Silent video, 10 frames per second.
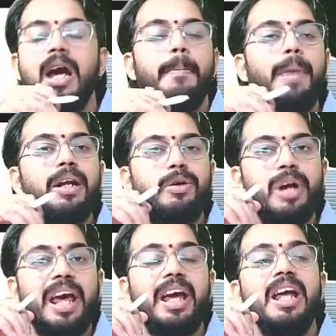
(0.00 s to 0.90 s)
but
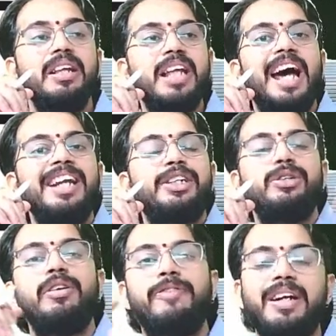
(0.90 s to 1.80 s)
today they are
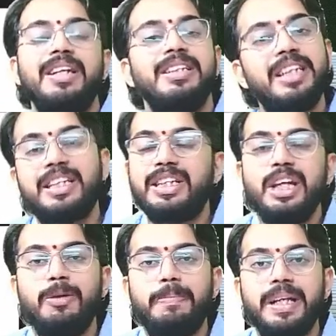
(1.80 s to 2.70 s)
issued for 60
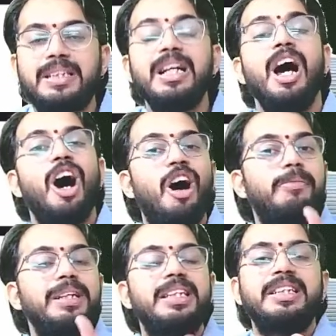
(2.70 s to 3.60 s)
rupees. How
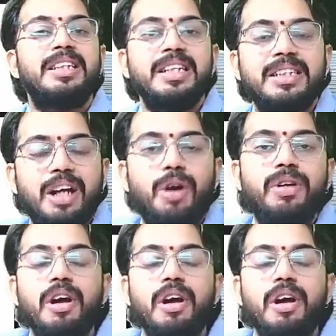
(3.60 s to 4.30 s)
much is the discount?